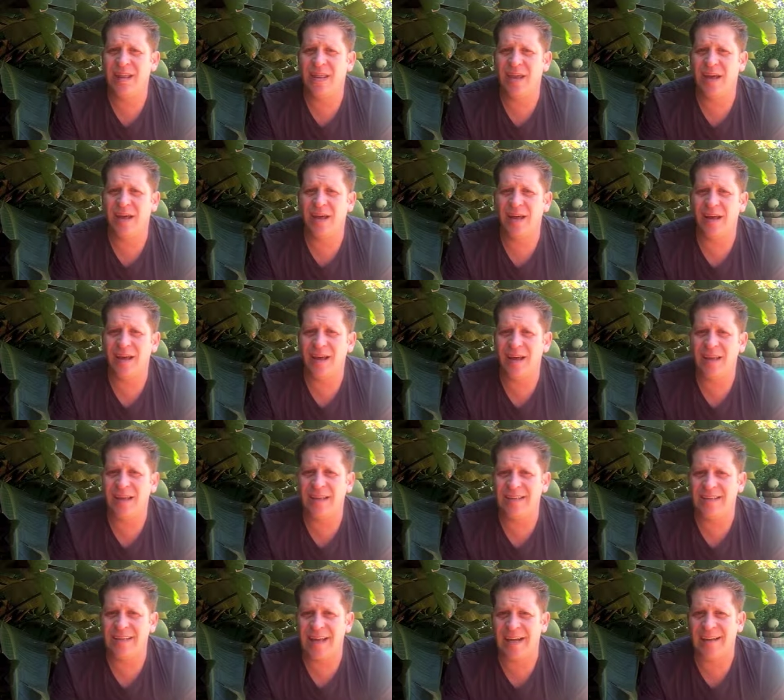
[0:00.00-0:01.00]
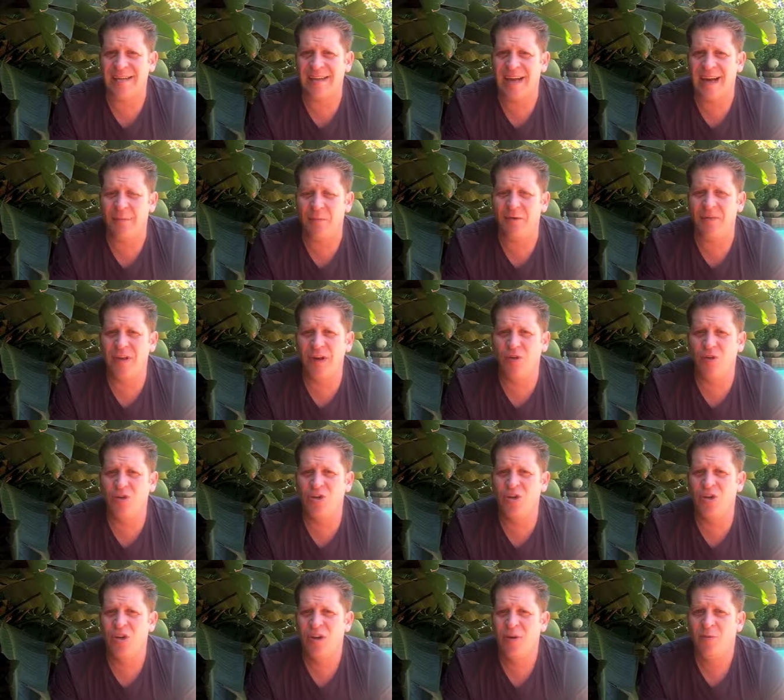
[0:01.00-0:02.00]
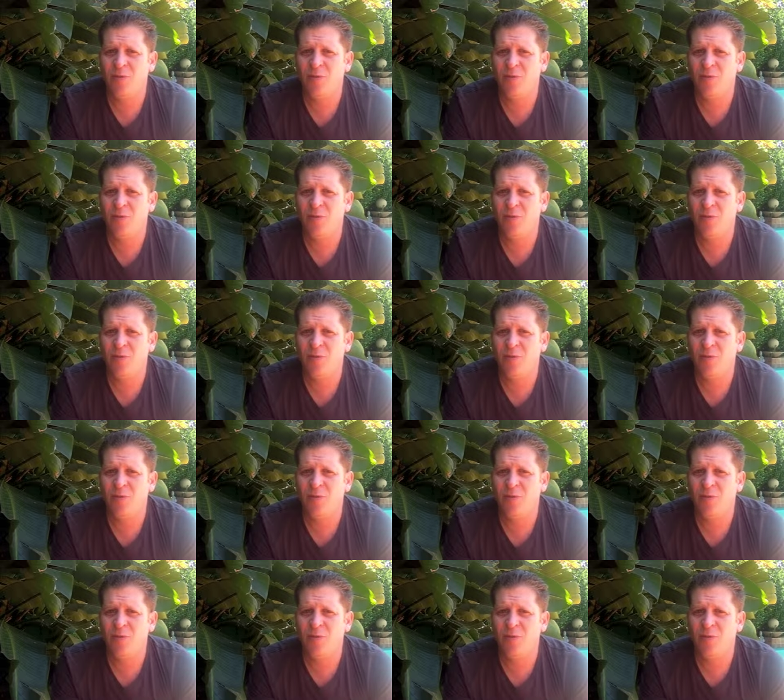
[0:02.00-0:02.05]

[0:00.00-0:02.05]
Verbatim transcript: the exact time of the launch,